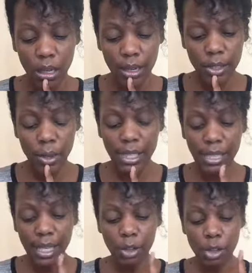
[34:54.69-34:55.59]
Uh, so he
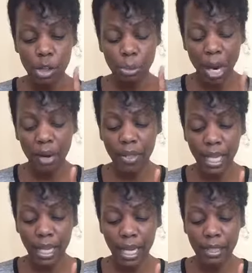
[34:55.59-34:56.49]
started conspiring
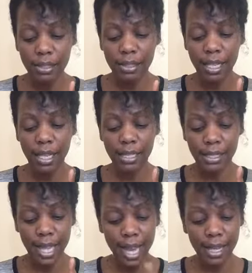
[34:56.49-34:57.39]
against his
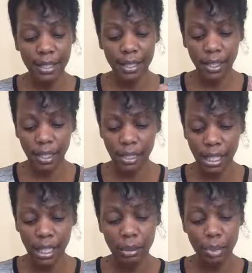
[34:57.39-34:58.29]
dad
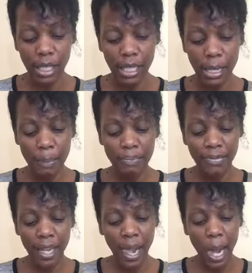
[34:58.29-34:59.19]
deliberately.
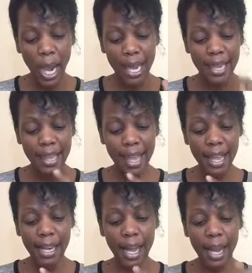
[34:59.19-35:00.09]
And
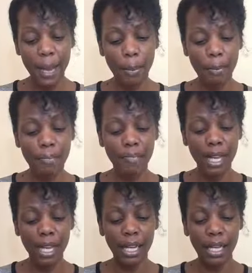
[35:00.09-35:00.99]
then um,
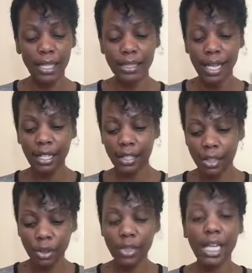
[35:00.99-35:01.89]
he started,
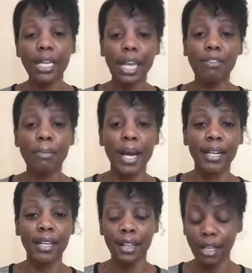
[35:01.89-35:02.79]
you know, telling
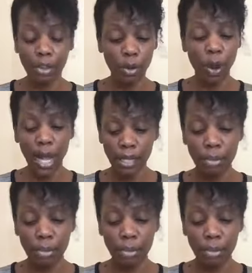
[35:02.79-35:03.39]
everybody that, you know, I